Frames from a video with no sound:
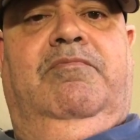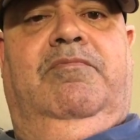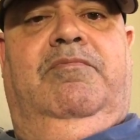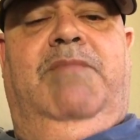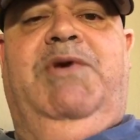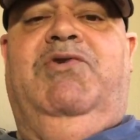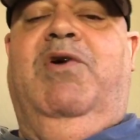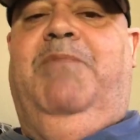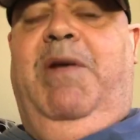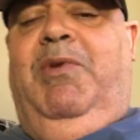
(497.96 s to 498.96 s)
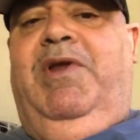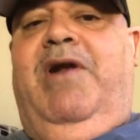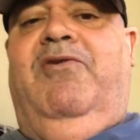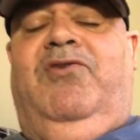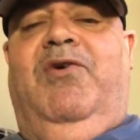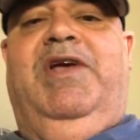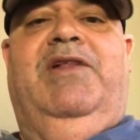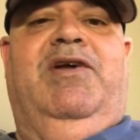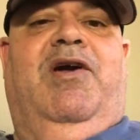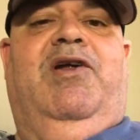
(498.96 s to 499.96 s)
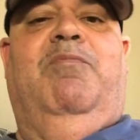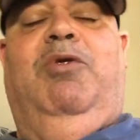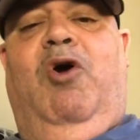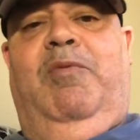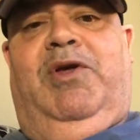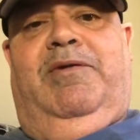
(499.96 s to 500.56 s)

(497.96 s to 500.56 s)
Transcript: Make sure people in Arizona get their unemployment.